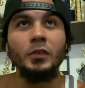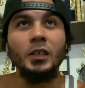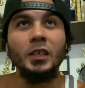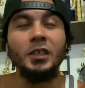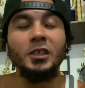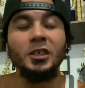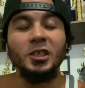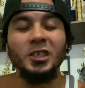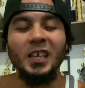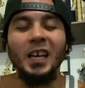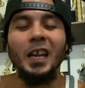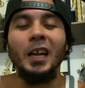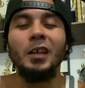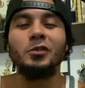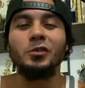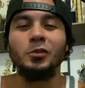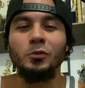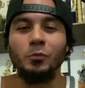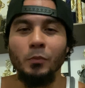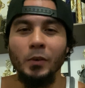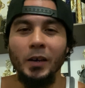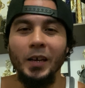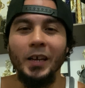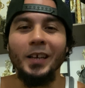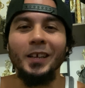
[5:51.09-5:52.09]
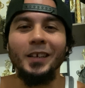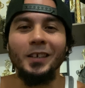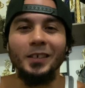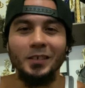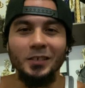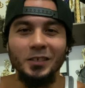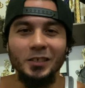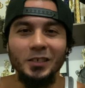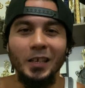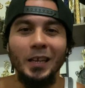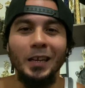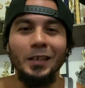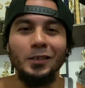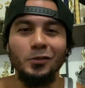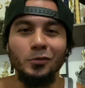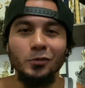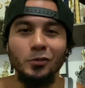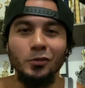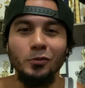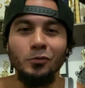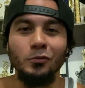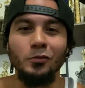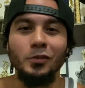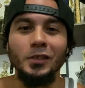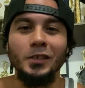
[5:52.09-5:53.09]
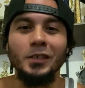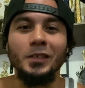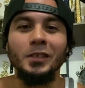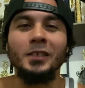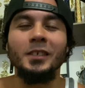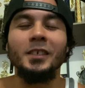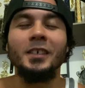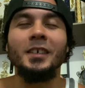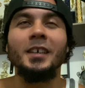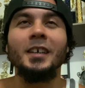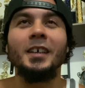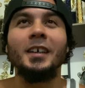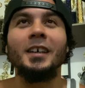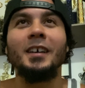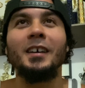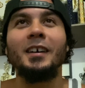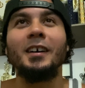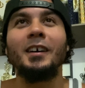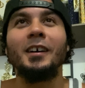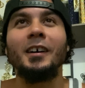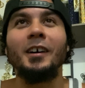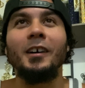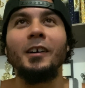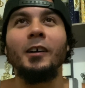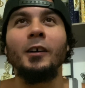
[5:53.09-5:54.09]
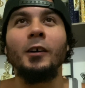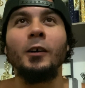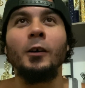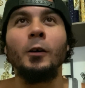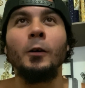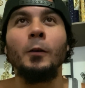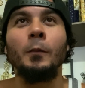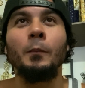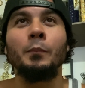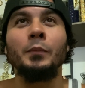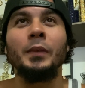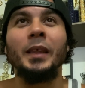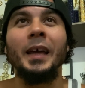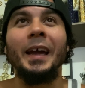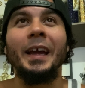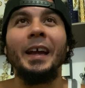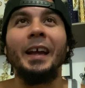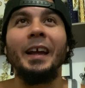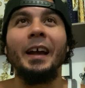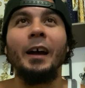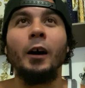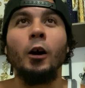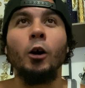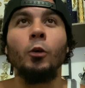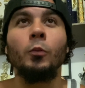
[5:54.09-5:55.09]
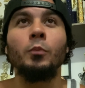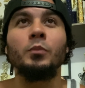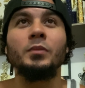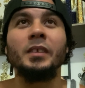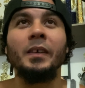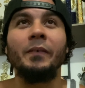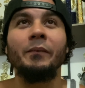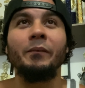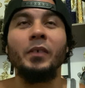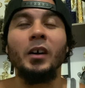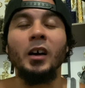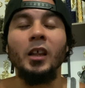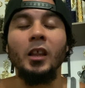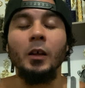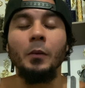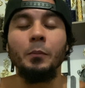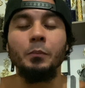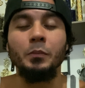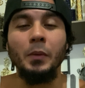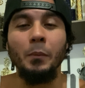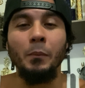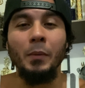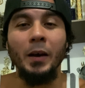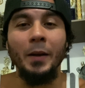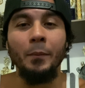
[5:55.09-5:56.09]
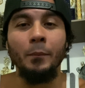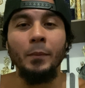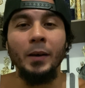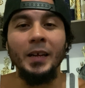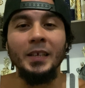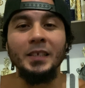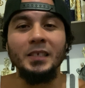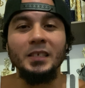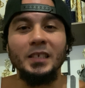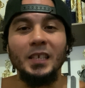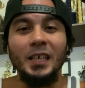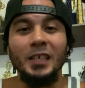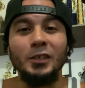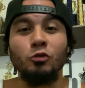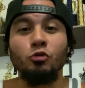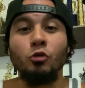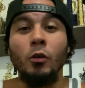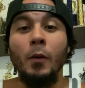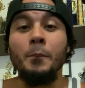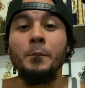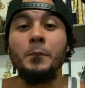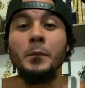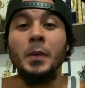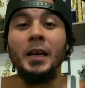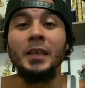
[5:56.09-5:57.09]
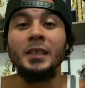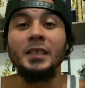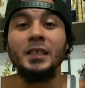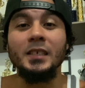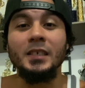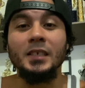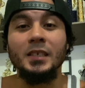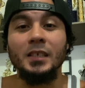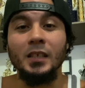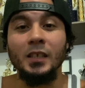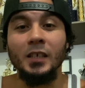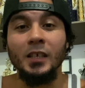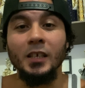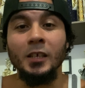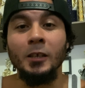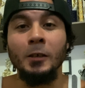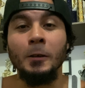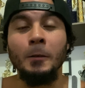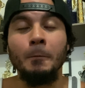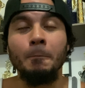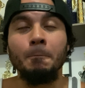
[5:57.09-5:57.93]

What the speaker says: Shout out to Mike, shout out to Susan. They helped develop my mindset tremendously